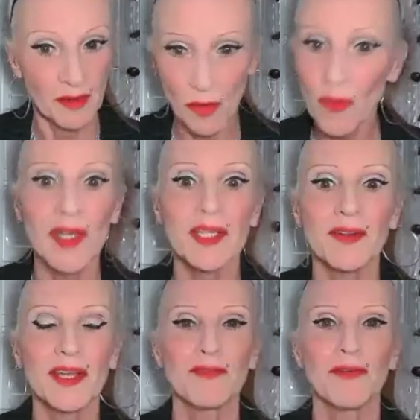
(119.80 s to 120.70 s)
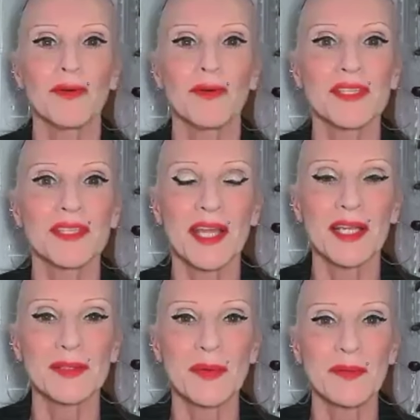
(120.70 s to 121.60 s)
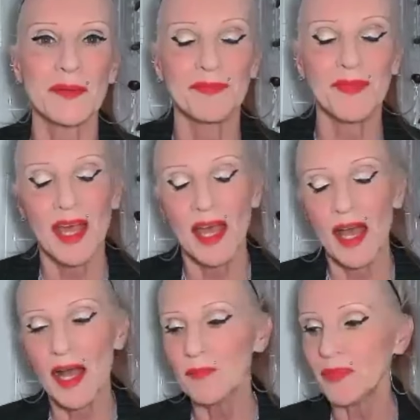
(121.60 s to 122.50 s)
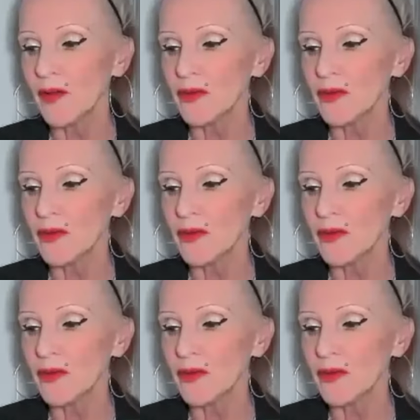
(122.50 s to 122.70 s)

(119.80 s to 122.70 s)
already looking forward to the next one. Um, now,